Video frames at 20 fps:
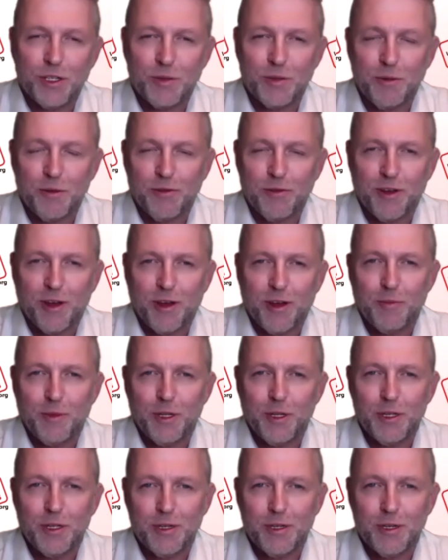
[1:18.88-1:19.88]
5
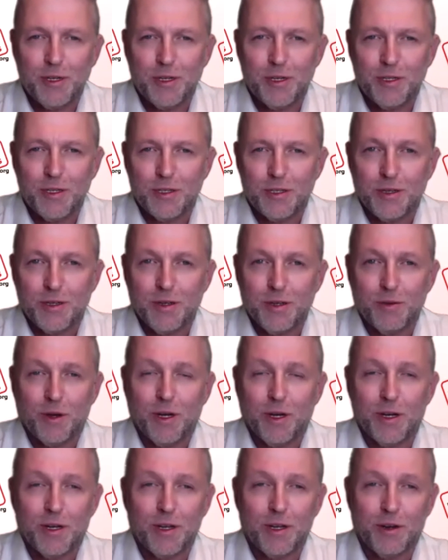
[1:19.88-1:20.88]
million is quite
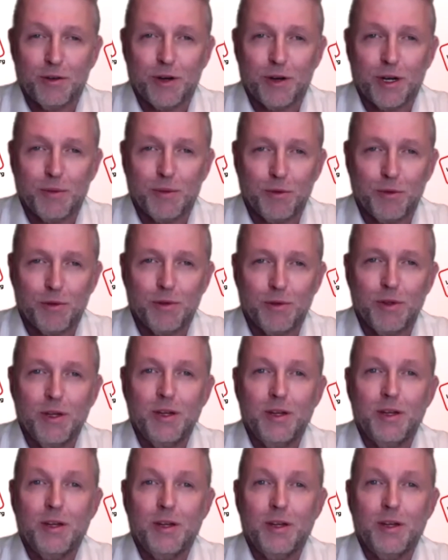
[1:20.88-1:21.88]
an incredible
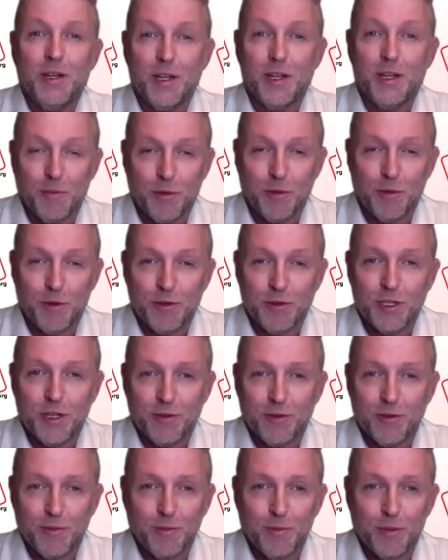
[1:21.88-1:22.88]
number of
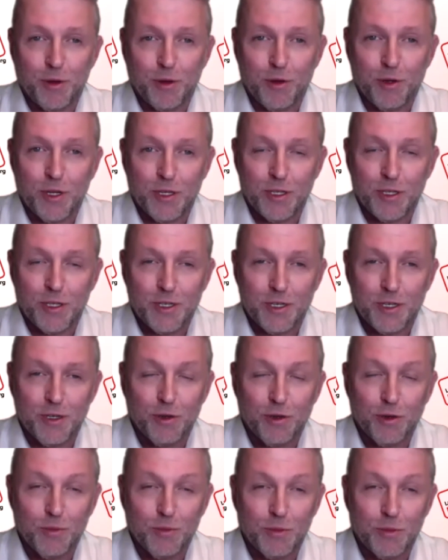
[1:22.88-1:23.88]
self-employed. It's an
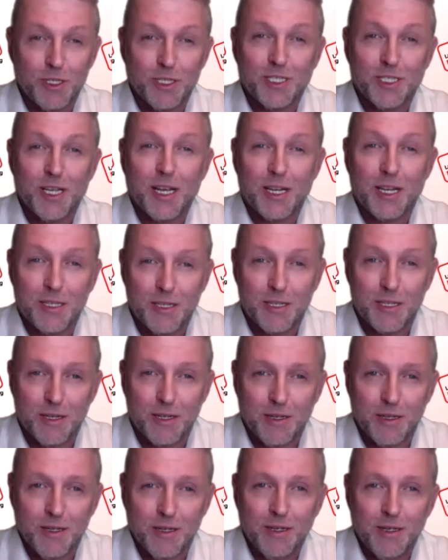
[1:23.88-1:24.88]
enormous sector,
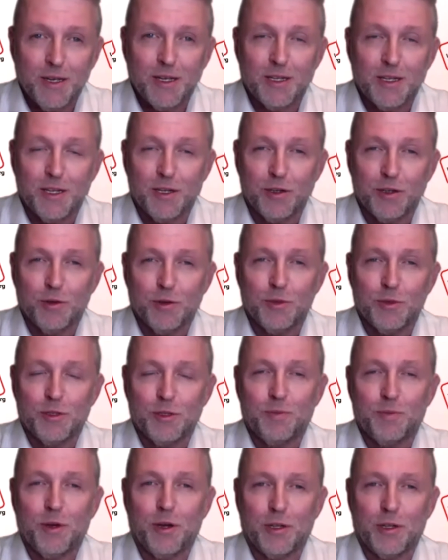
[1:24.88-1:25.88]
enormous
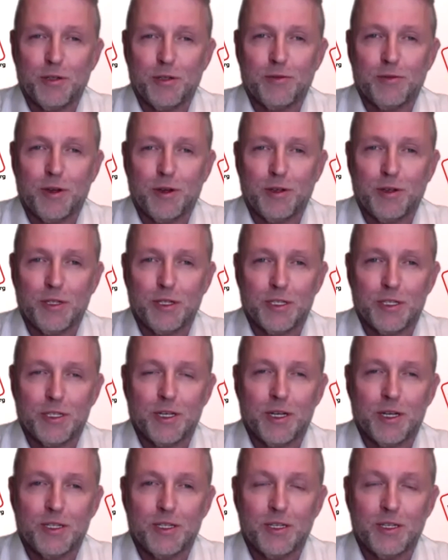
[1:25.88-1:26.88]
part of our
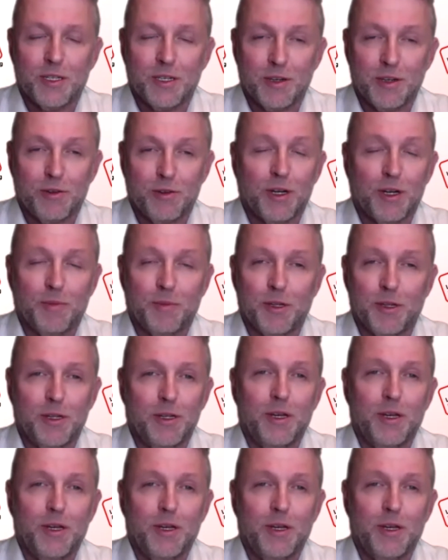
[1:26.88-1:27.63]
society, and incredibly